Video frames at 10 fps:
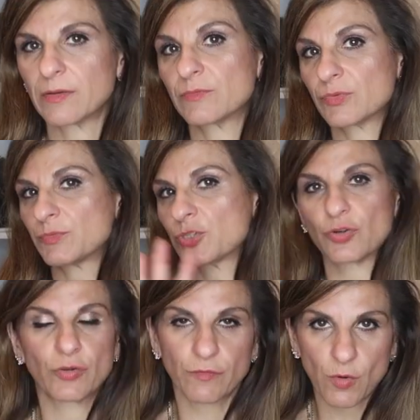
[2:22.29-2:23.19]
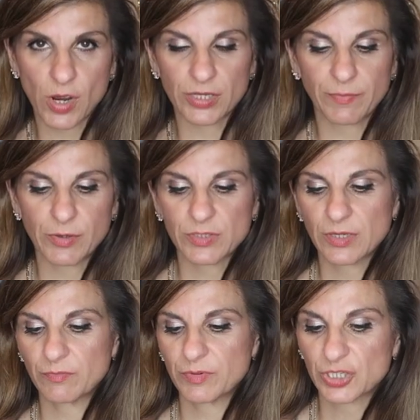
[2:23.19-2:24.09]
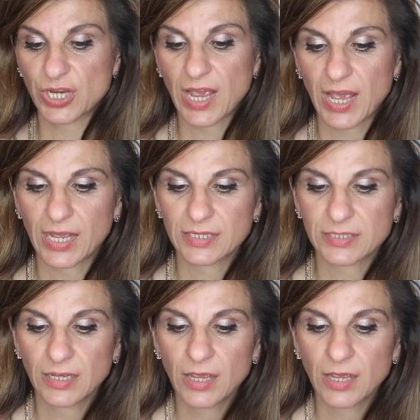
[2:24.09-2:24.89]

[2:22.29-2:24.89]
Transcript: I'm sure you've all heard about it, but she had